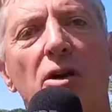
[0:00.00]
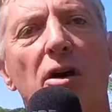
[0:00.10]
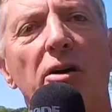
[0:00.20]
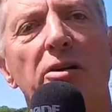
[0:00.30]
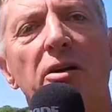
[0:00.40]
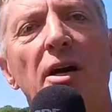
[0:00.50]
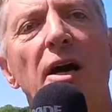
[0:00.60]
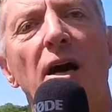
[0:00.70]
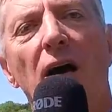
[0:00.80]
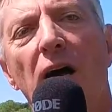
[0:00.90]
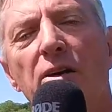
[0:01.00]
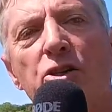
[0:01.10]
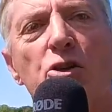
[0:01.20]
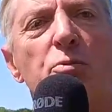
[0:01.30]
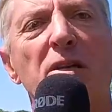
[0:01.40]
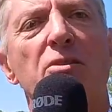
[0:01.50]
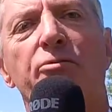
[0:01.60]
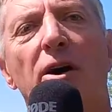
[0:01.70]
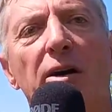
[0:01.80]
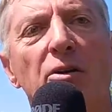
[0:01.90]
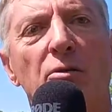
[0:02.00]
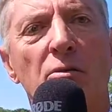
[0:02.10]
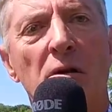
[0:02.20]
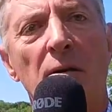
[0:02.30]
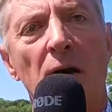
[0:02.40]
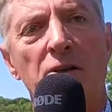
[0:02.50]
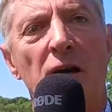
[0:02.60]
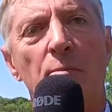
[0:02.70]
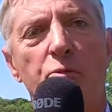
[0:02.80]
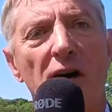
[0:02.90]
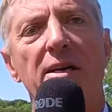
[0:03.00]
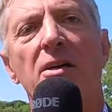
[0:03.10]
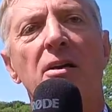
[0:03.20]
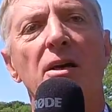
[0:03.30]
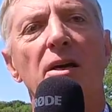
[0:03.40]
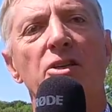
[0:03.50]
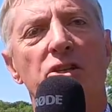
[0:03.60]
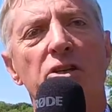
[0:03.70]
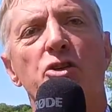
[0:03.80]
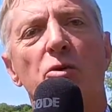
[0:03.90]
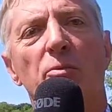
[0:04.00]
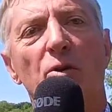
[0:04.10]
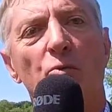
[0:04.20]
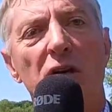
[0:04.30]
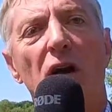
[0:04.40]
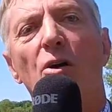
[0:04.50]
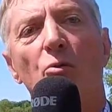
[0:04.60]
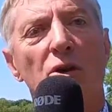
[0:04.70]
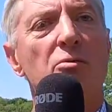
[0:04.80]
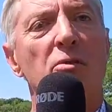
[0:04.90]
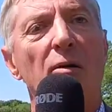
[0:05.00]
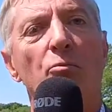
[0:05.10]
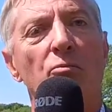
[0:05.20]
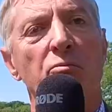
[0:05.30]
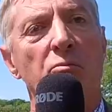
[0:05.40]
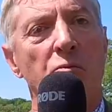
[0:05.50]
you can't. And so specifying a brake system that we know would then